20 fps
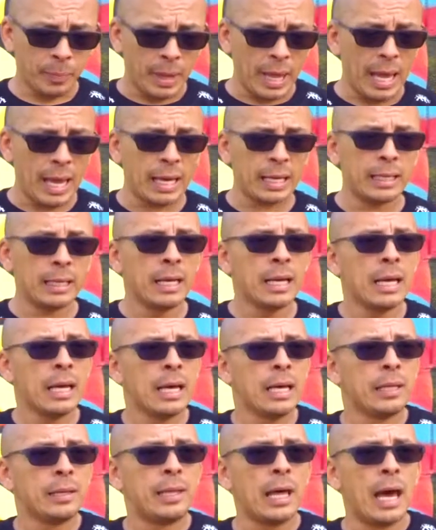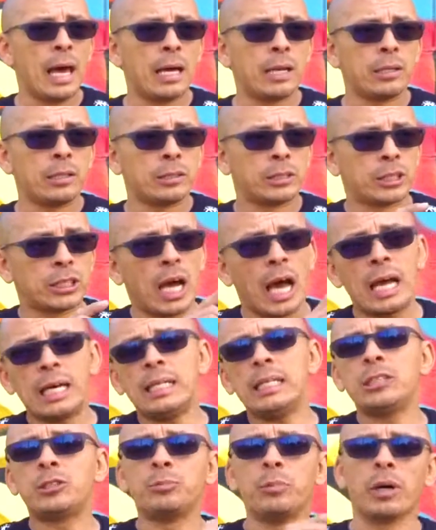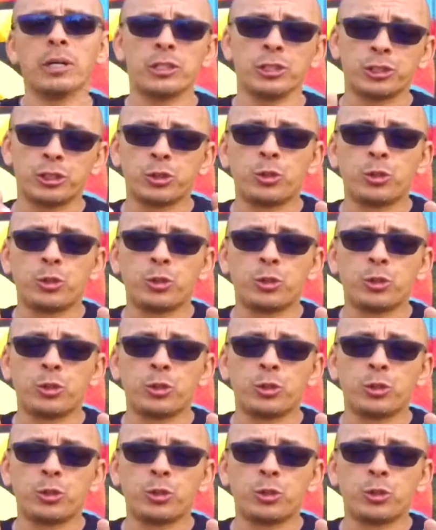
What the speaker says: And that Chinese mothers